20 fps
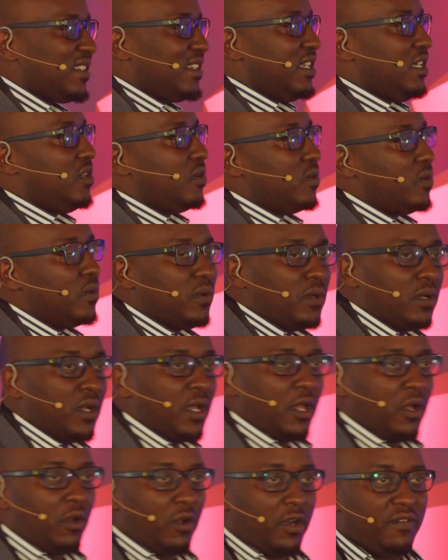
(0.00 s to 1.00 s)
CEO
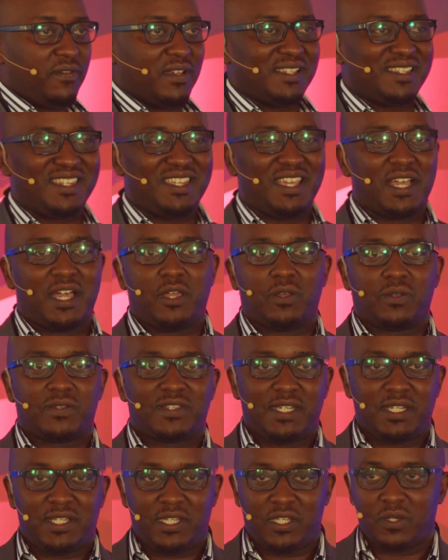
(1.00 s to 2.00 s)
or even CIO,
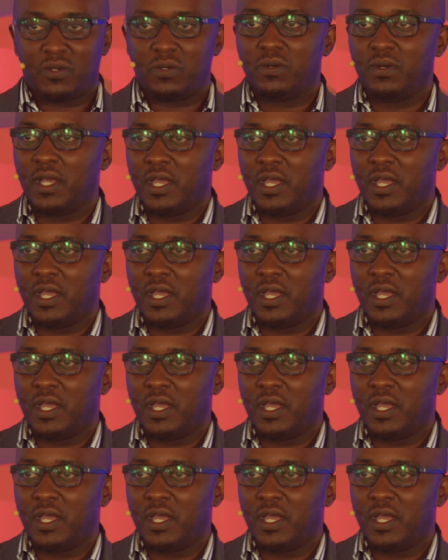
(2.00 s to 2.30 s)
CTO